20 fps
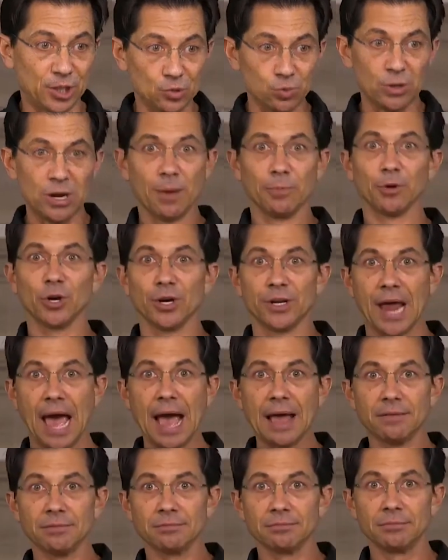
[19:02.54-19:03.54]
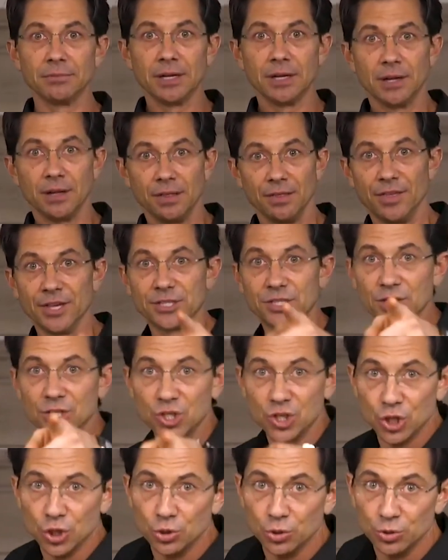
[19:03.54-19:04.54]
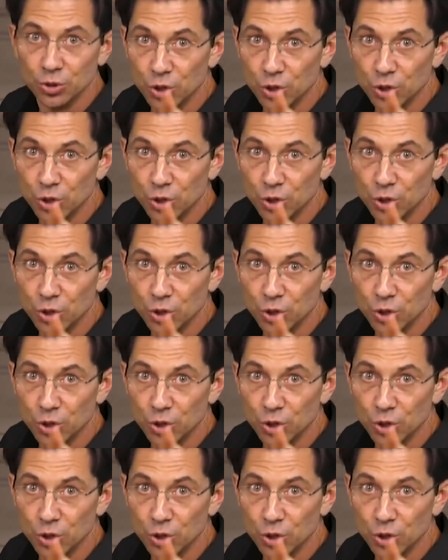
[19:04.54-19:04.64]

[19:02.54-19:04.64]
is what I'm good at. This is you.